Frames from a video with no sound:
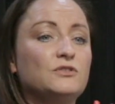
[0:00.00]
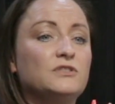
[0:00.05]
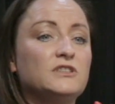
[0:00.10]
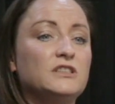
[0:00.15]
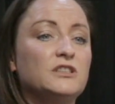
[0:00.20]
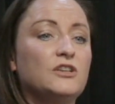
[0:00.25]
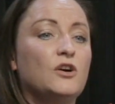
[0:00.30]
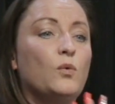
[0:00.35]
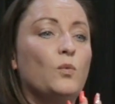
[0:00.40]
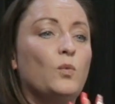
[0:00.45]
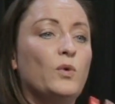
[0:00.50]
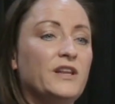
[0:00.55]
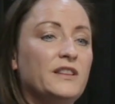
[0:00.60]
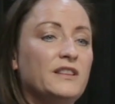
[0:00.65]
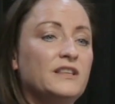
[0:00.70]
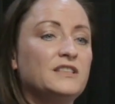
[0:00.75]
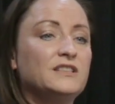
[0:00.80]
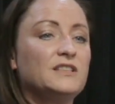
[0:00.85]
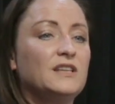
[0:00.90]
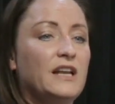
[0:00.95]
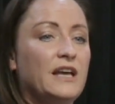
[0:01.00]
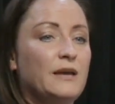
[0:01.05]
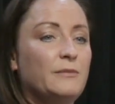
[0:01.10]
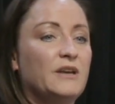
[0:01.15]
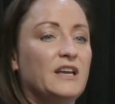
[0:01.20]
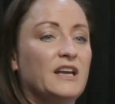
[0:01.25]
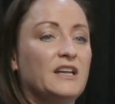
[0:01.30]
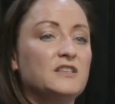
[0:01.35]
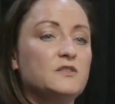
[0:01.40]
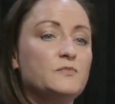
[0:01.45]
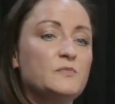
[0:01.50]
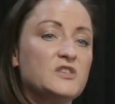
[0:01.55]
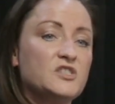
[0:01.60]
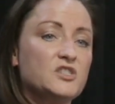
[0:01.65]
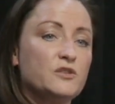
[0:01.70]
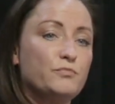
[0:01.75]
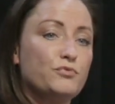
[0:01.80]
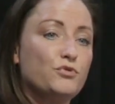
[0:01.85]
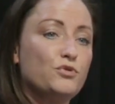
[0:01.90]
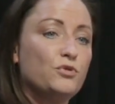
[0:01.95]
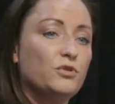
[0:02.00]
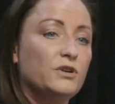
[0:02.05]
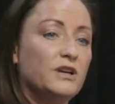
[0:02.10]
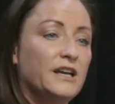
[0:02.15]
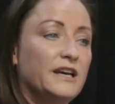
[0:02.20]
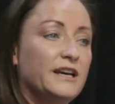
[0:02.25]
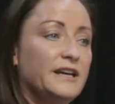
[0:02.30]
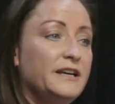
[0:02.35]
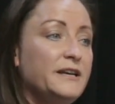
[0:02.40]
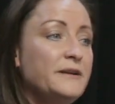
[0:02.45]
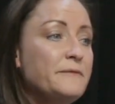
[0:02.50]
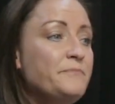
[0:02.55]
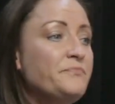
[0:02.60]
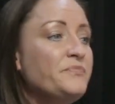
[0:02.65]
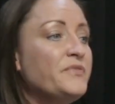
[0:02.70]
did not win this claim against Mr. Broadley